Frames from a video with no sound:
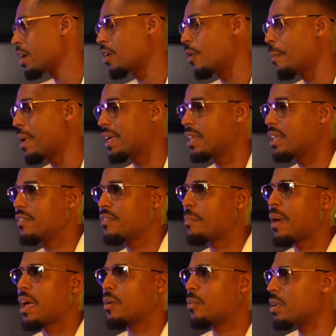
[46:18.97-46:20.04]
It don't yeah. make it
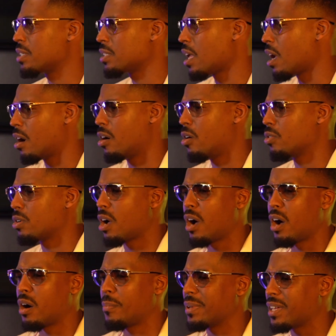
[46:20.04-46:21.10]
even better where it's like, oh
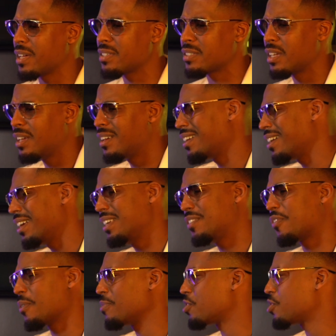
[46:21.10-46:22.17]
no, because
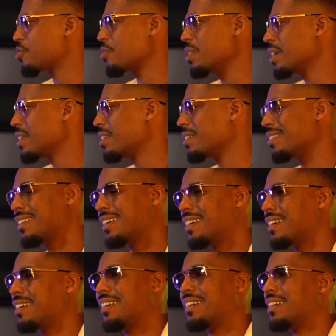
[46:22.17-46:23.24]
he's from the street. And th-
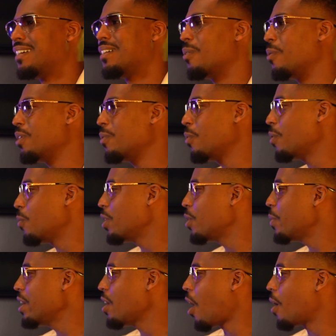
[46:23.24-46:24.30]
what, what, what
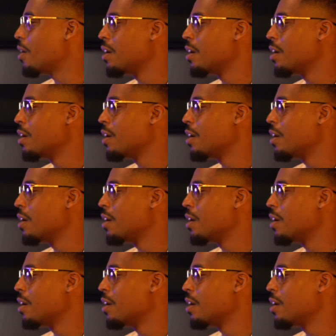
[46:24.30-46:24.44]
do we?